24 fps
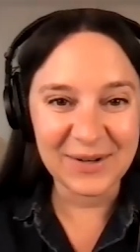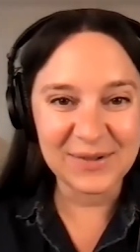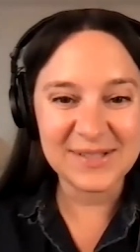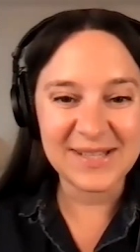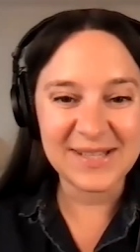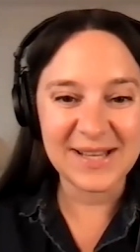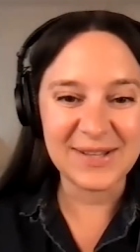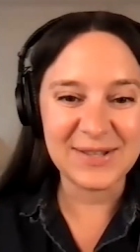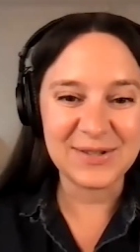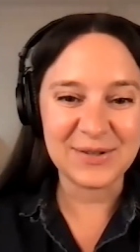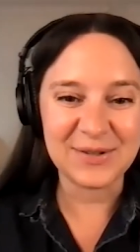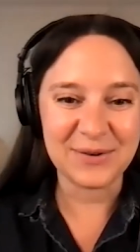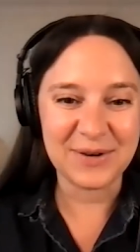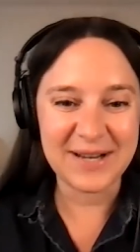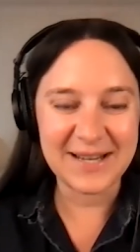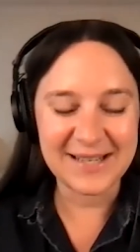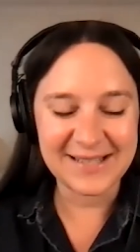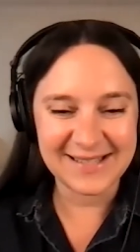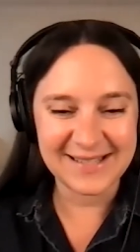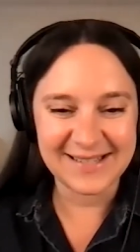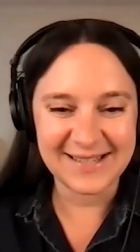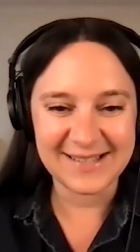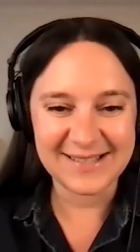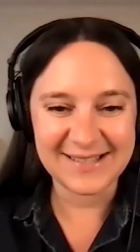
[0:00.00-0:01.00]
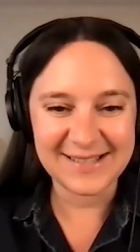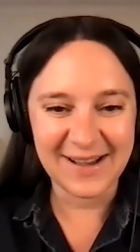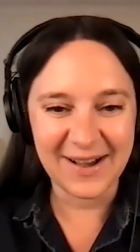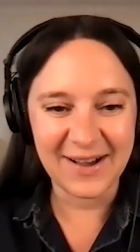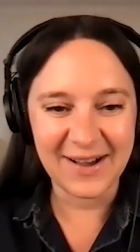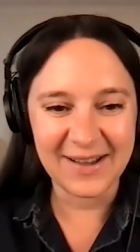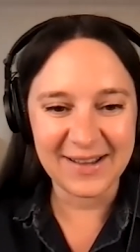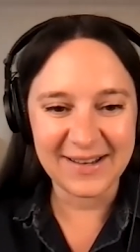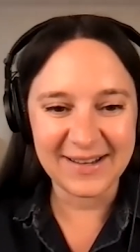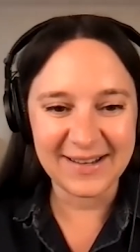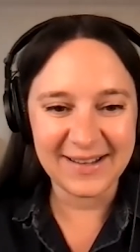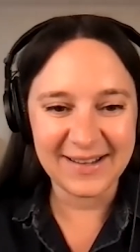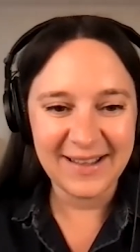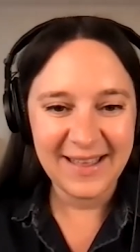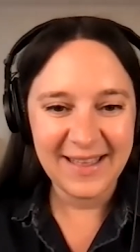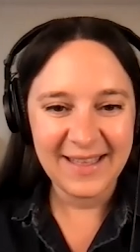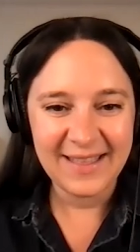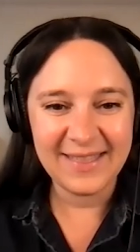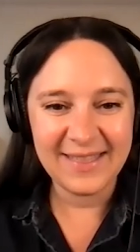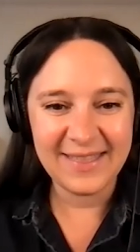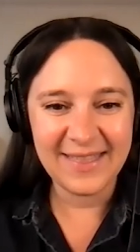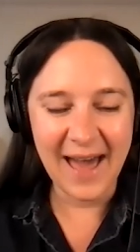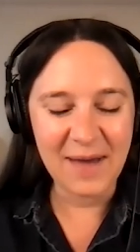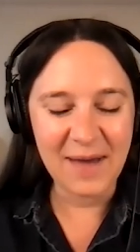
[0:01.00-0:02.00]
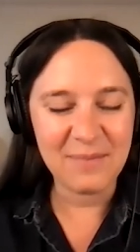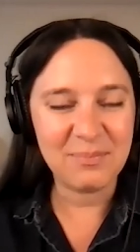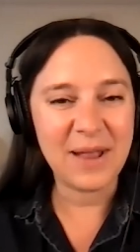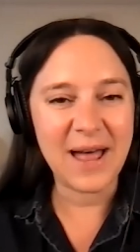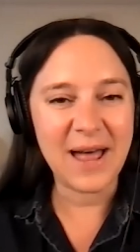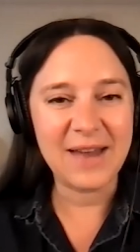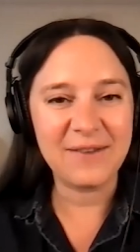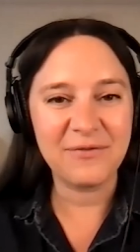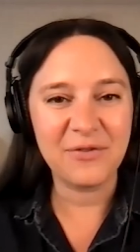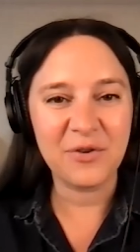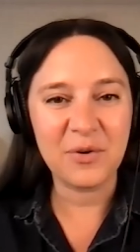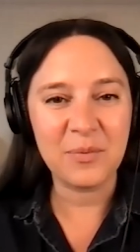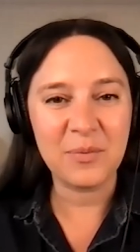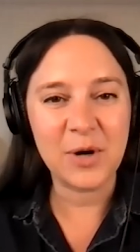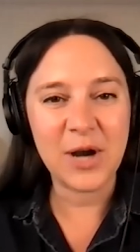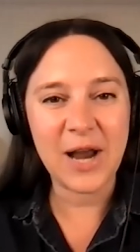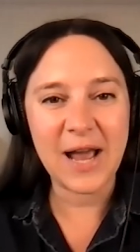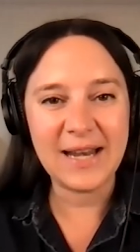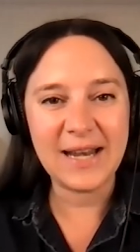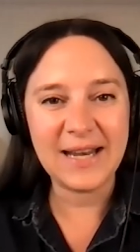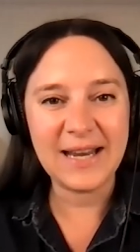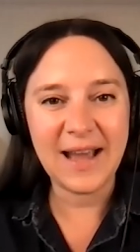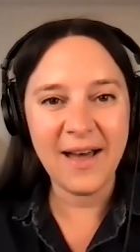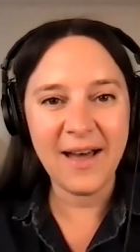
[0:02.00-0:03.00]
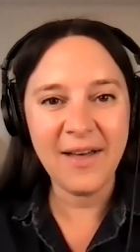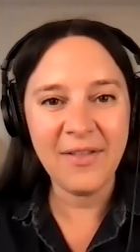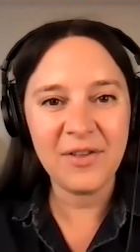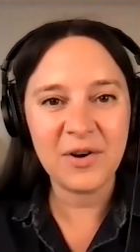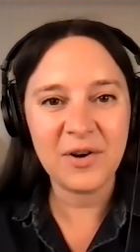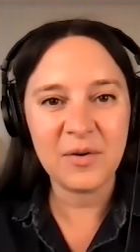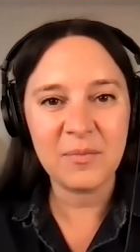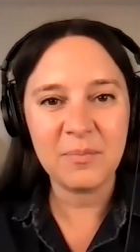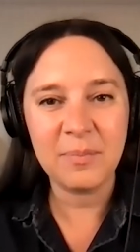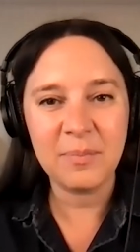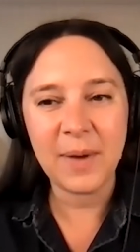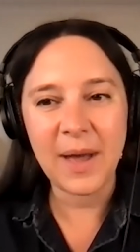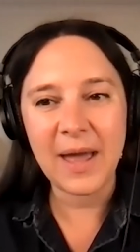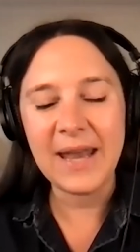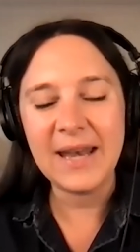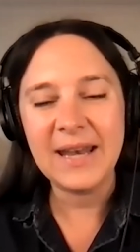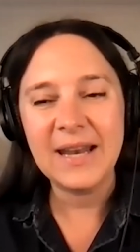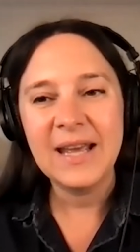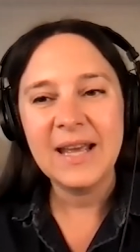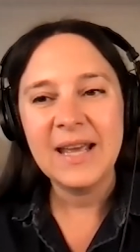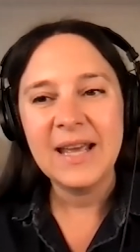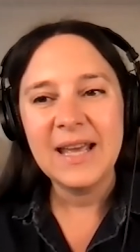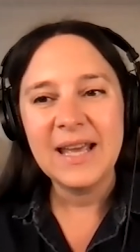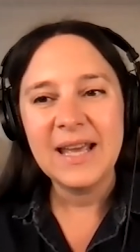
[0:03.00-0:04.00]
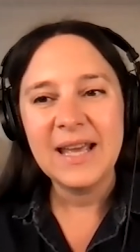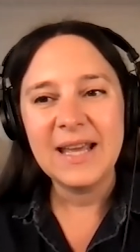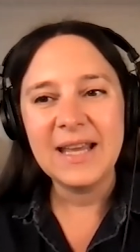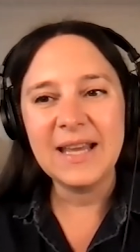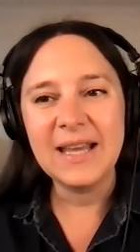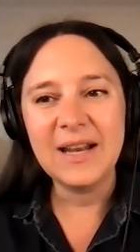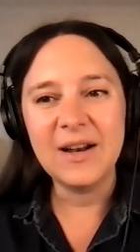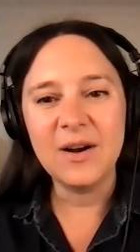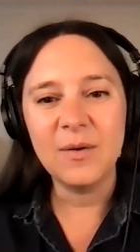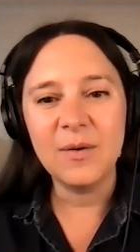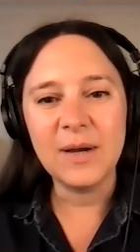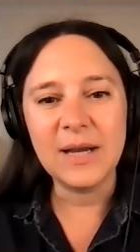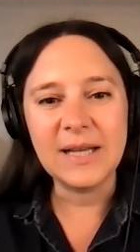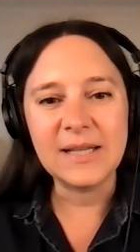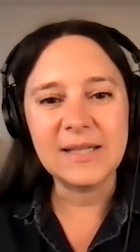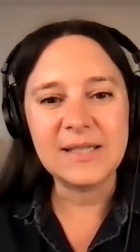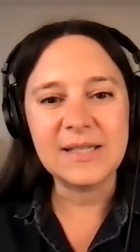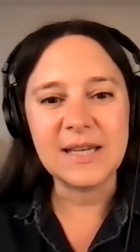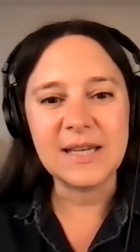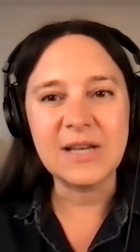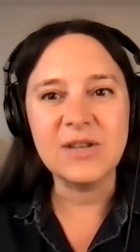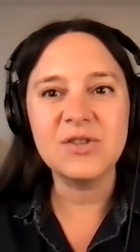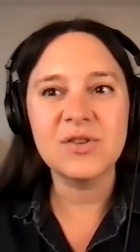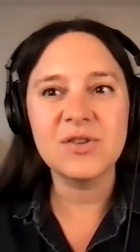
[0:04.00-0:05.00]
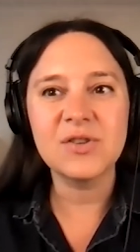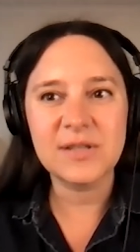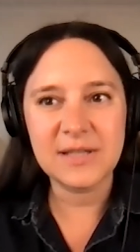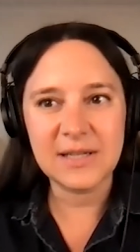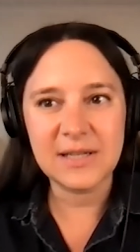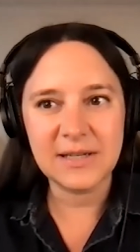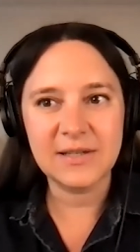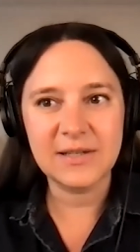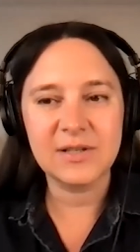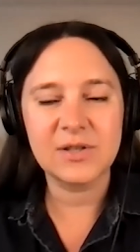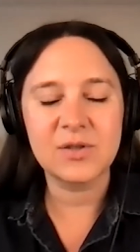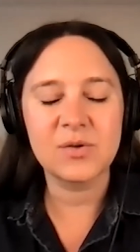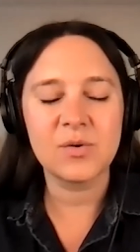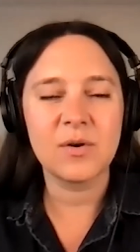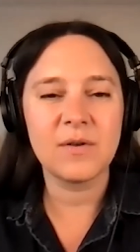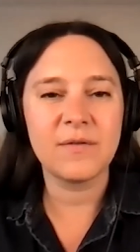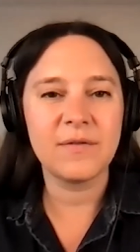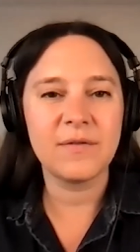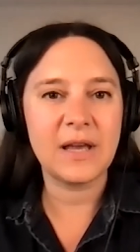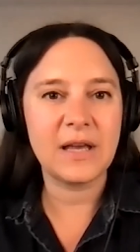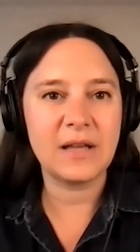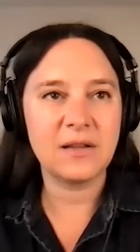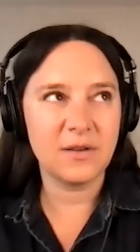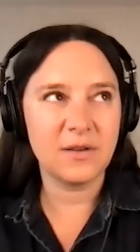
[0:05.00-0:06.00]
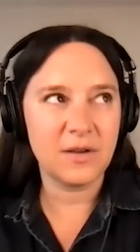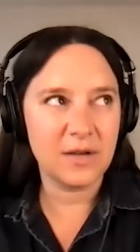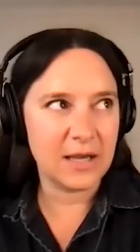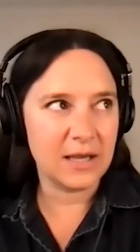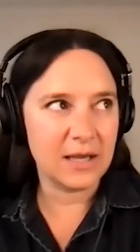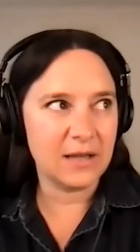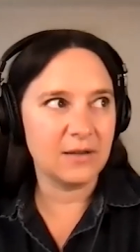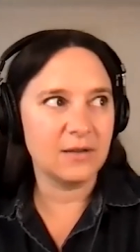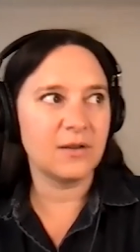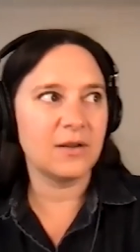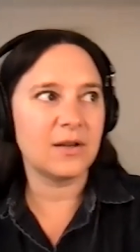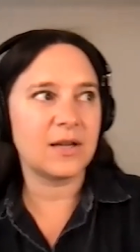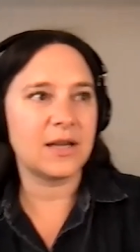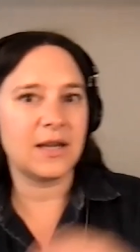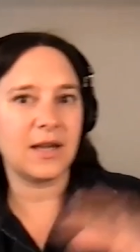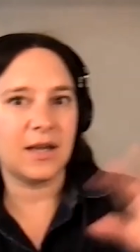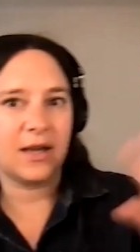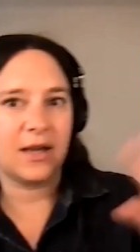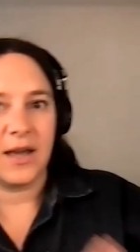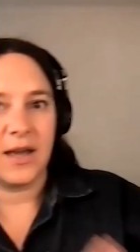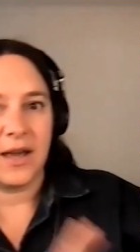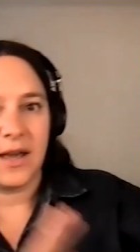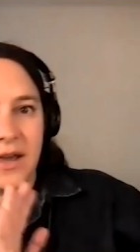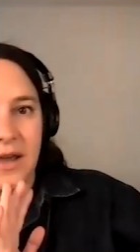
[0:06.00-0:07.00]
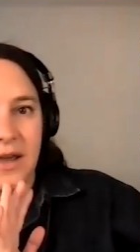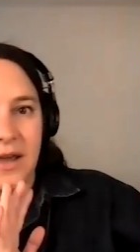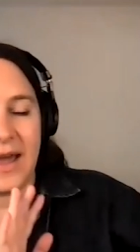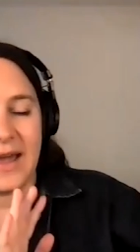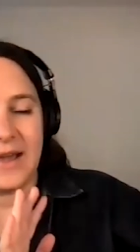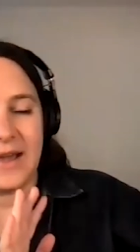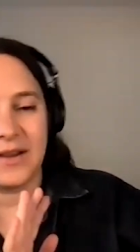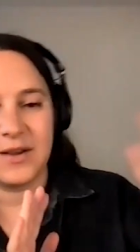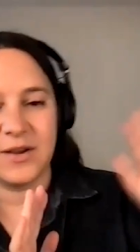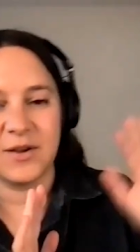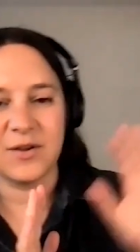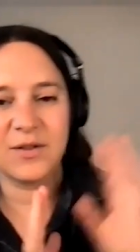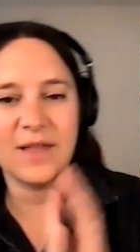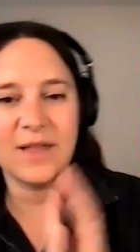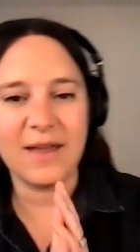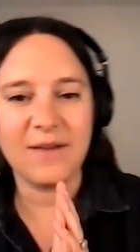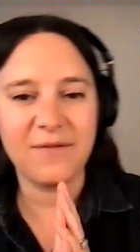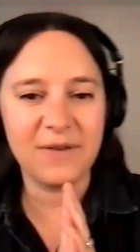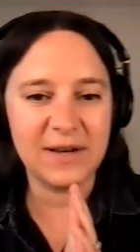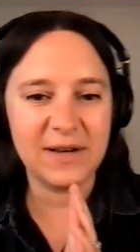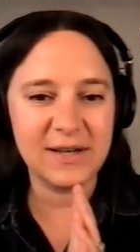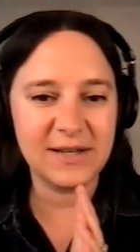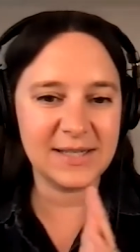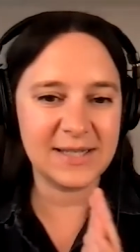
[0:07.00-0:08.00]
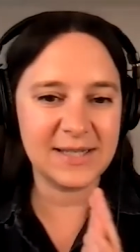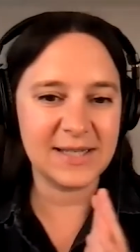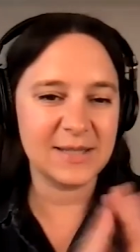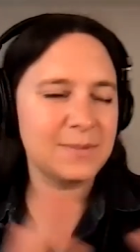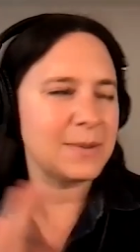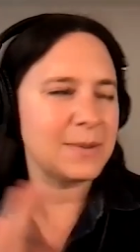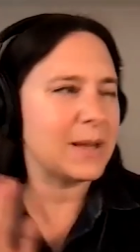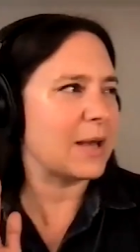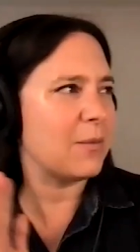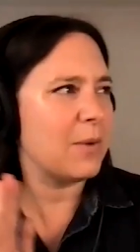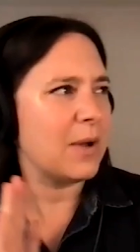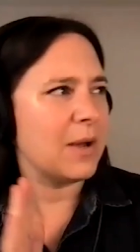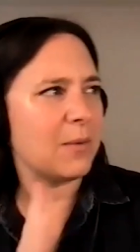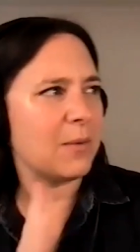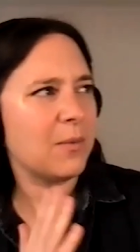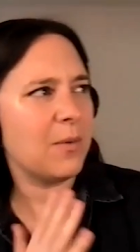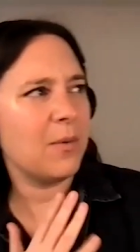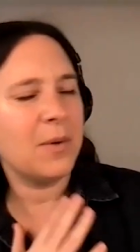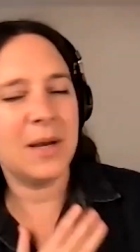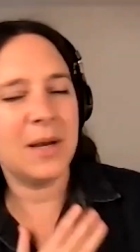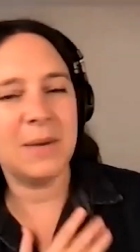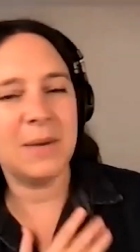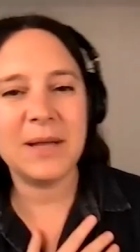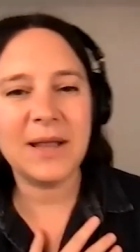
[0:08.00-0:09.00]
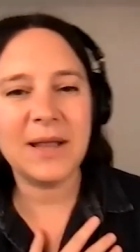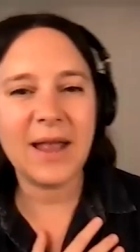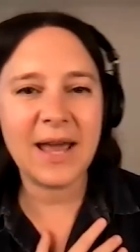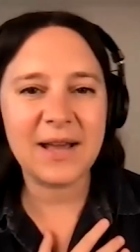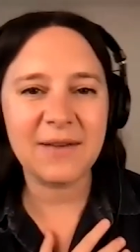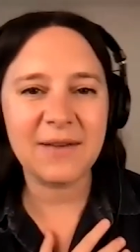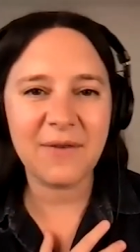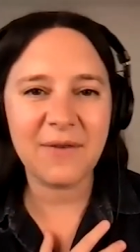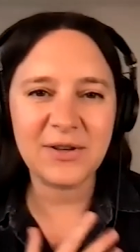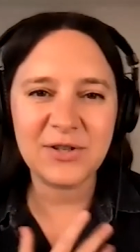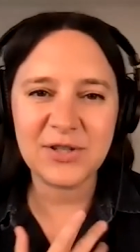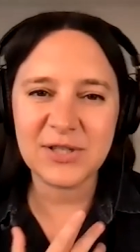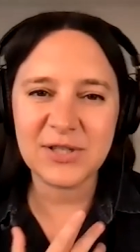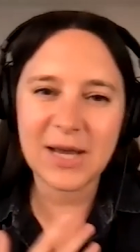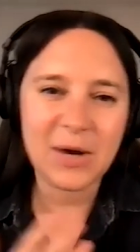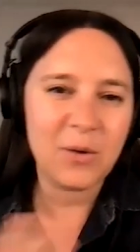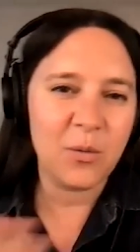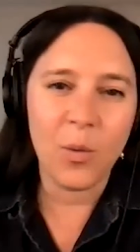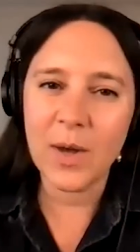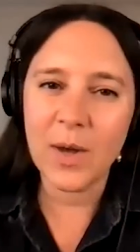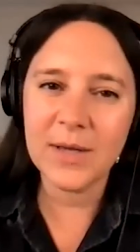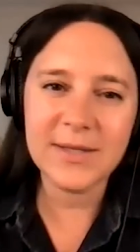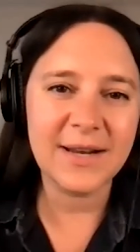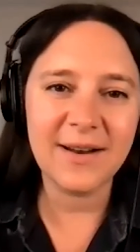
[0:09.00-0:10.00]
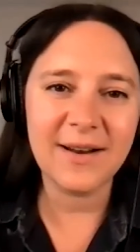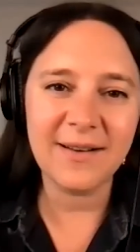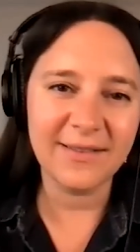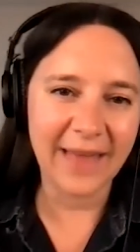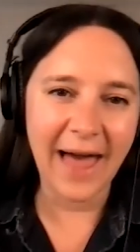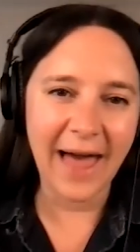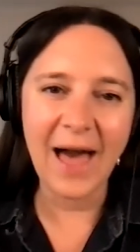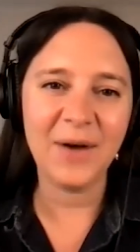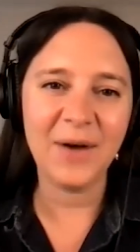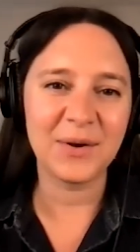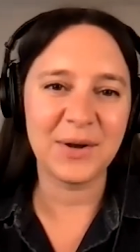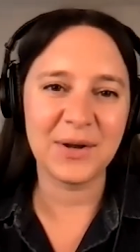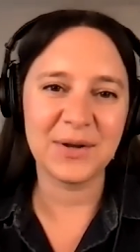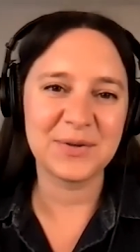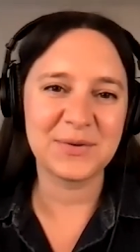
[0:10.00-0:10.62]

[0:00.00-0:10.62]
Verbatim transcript: censoriousness on that platform or any other but you know it's interesting to sort of like look at look at your life at a distance be like wait what would it be like if i just like wasn't allowed on